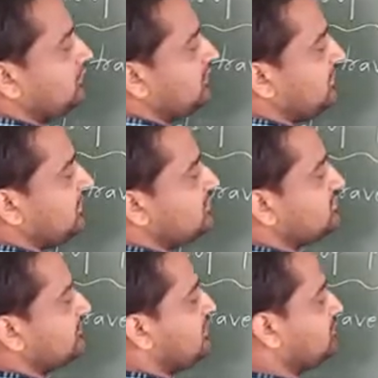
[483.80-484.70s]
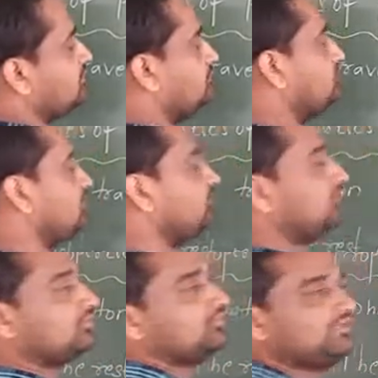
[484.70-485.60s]
The rest mass of
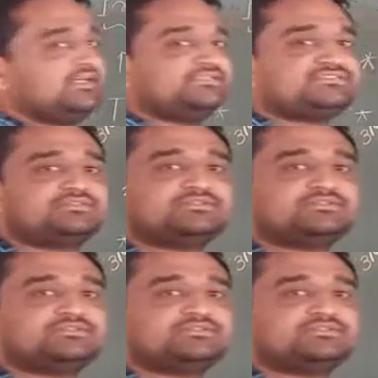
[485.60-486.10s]
photon is